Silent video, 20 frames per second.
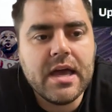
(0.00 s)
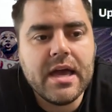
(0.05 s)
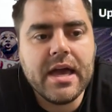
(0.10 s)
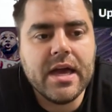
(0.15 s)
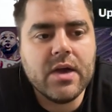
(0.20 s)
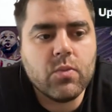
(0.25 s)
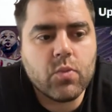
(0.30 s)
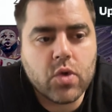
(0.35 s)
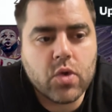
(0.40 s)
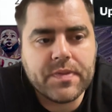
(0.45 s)

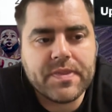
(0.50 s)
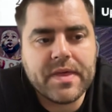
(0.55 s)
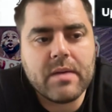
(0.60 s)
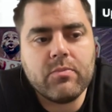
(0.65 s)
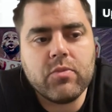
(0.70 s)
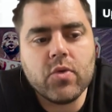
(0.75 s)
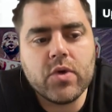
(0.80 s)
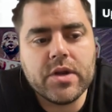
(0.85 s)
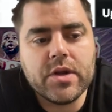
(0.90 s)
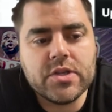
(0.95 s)
And we're at
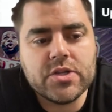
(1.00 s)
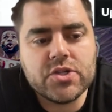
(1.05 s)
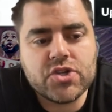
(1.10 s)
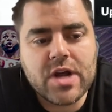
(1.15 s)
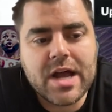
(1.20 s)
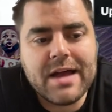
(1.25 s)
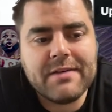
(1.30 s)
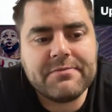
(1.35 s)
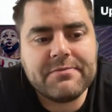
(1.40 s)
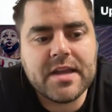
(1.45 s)
that point of the
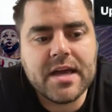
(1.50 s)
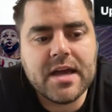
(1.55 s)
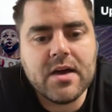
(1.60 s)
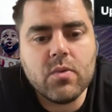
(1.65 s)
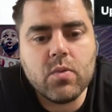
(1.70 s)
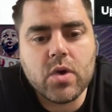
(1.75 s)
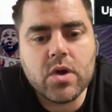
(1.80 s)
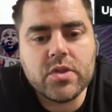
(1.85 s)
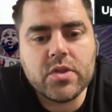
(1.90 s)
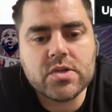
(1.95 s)
draft now
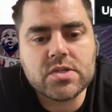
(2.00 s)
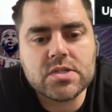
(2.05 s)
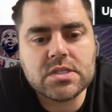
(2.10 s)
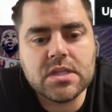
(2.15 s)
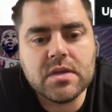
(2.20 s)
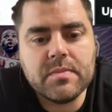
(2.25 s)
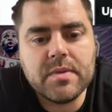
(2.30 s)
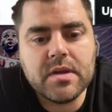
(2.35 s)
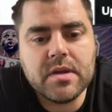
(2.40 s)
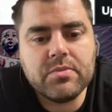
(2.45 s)
where there's
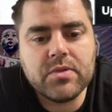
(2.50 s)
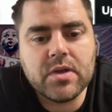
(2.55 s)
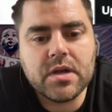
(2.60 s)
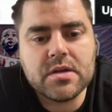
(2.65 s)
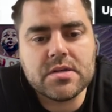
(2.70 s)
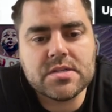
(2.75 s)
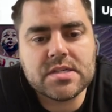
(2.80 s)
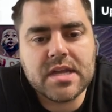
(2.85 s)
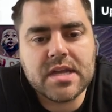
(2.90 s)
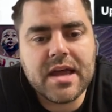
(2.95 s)
limited
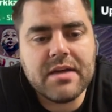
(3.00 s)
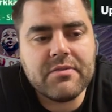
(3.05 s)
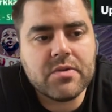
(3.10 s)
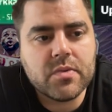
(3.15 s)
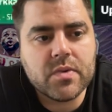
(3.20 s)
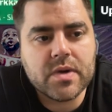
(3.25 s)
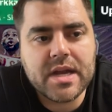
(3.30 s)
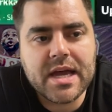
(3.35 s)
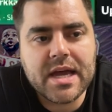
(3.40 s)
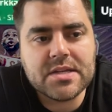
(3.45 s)
players that
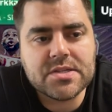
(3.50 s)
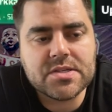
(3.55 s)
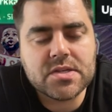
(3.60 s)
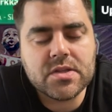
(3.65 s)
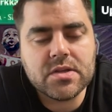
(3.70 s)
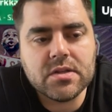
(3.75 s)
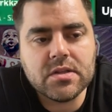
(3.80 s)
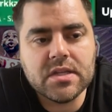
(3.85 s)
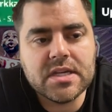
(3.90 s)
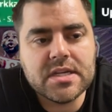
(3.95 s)
everyone has on
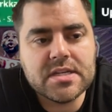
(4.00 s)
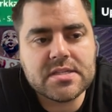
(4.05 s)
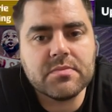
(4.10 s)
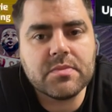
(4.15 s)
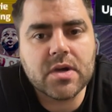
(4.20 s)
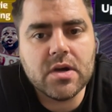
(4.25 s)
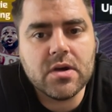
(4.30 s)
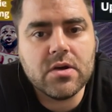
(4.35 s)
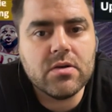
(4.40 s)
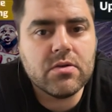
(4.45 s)
their list
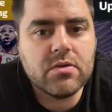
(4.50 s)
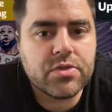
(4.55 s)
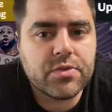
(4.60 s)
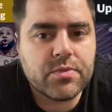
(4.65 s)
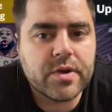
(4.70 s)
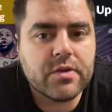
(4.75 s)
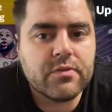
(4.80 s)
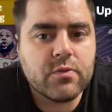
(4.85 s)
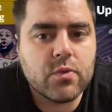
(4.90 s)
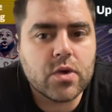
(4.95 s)
go
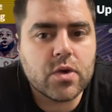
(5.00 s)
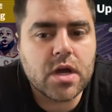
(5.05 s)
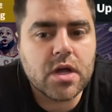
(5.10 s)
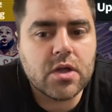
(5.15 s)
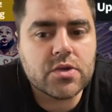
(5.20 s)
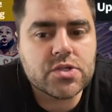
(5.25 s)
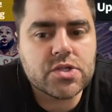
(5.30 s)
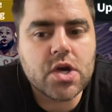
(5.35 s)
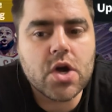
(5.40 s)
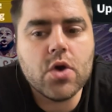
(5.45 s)
$3 or
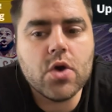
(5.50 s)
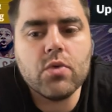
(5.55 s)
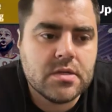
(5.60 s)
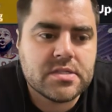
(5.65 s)
$4 over.